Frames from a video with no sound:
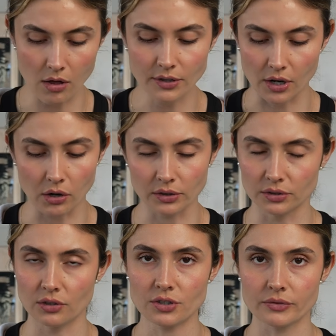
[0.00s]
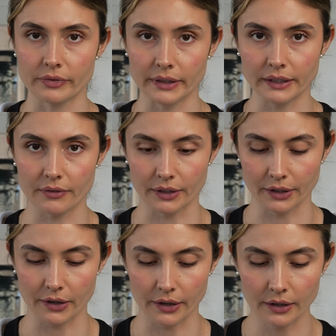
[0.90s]
All in all, it looks really,
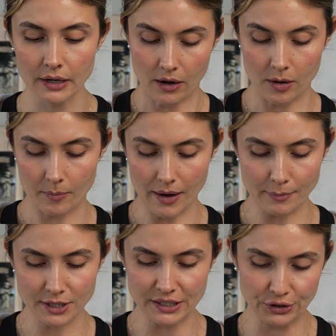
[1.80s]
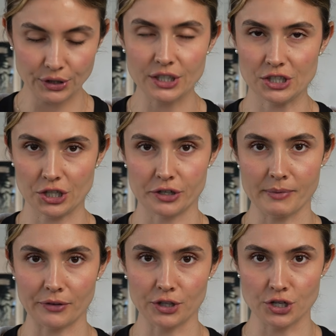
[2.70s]
really good. I'm just a little concerned
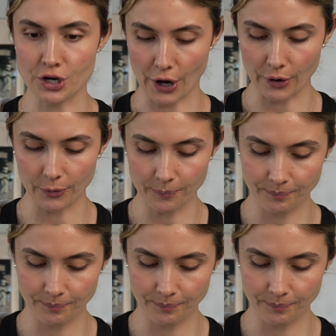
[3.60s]
about the dough.